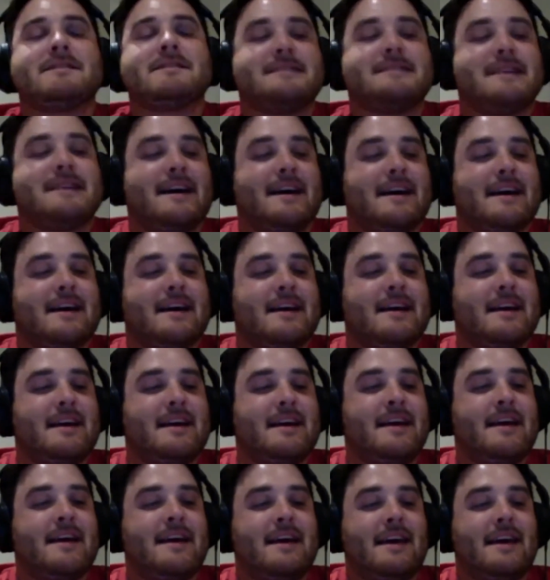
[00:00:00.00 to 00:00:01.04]
I
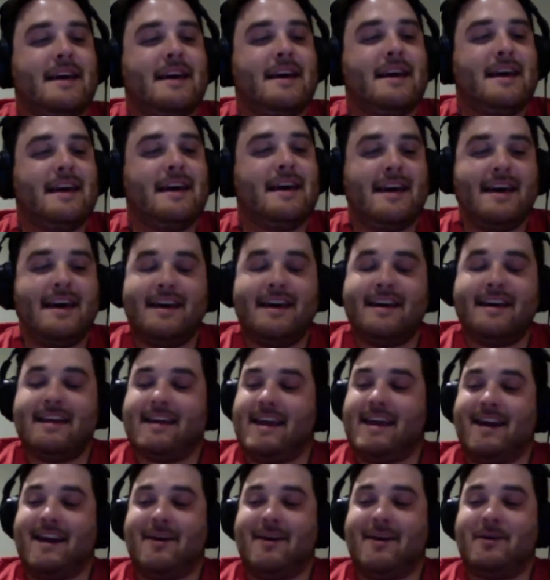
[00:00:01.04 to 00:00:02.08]

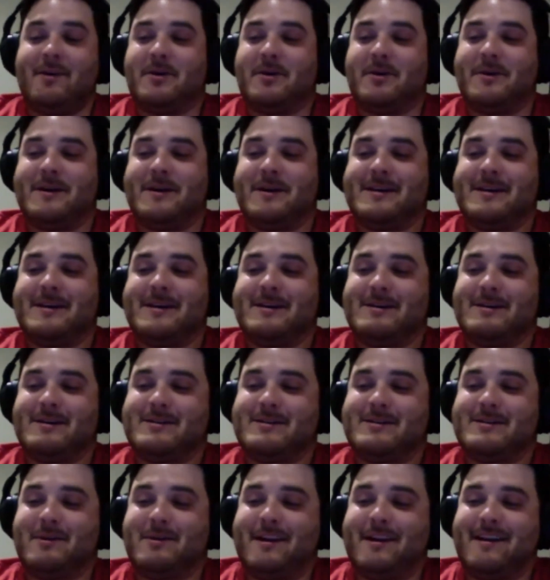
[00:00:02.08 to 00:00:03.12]
don't know.
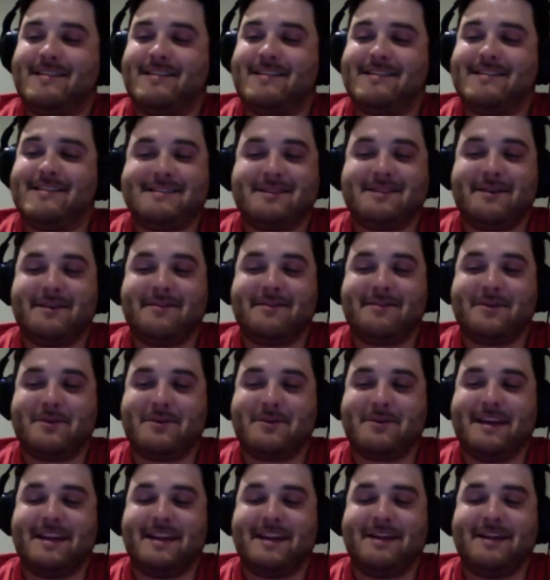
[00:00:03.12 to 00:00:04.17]
Sauron, tough
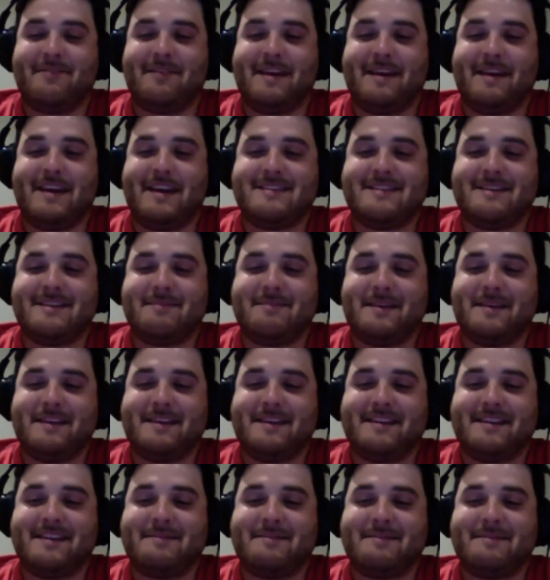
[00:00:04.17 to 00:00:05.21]
cookie to face. I
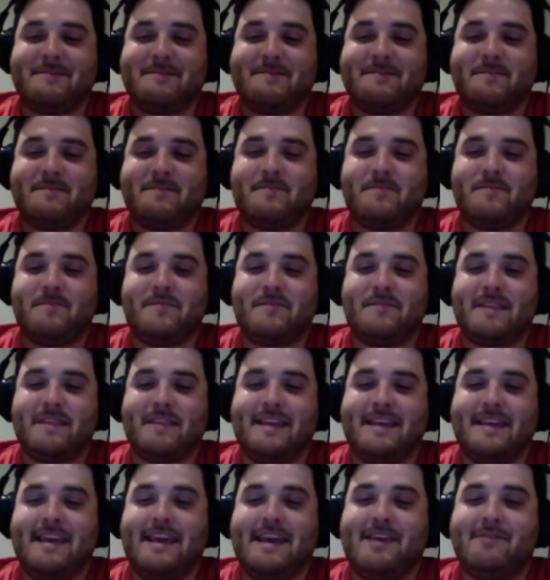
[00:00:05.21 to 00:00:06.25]
mean,
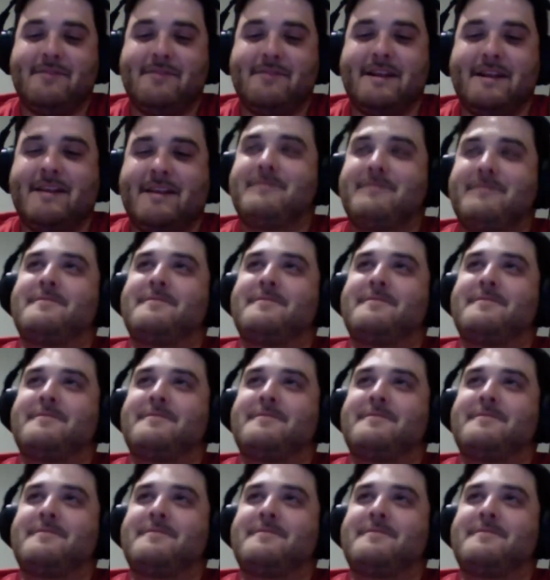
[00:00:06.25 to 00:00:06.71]
even if,